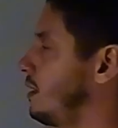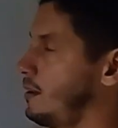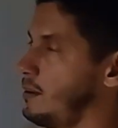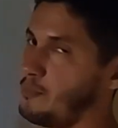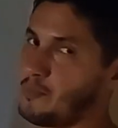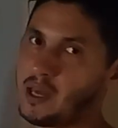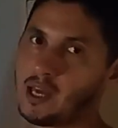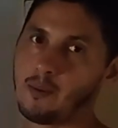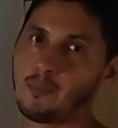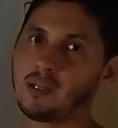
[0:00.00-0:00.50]

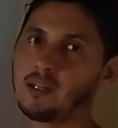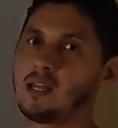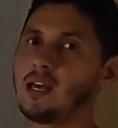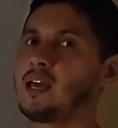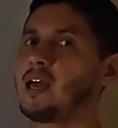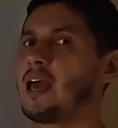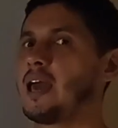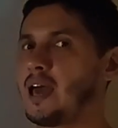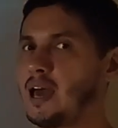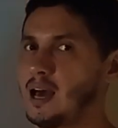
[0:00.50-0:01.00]
maybe
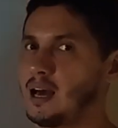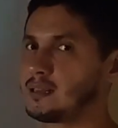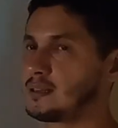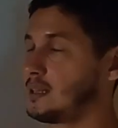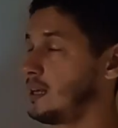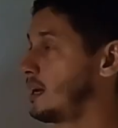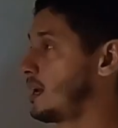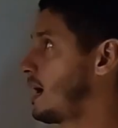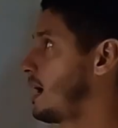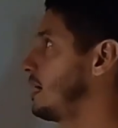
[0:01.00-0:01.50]
they had
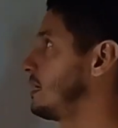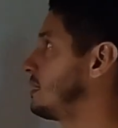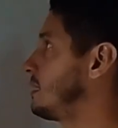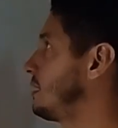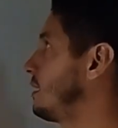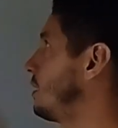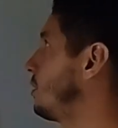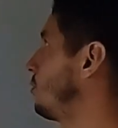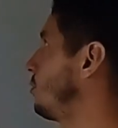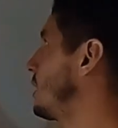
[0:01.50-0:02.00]
that idea